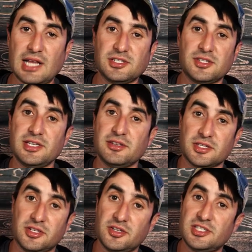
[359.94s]
As you see,
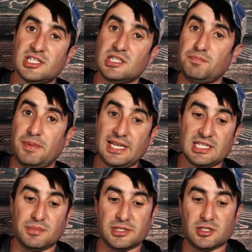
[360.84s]
there's a good
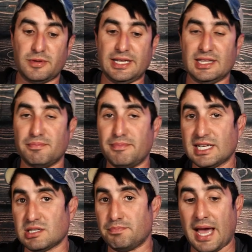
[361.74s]
space between the
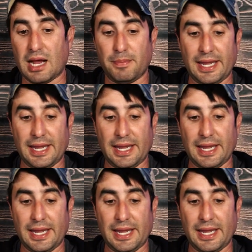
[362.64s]
mesh back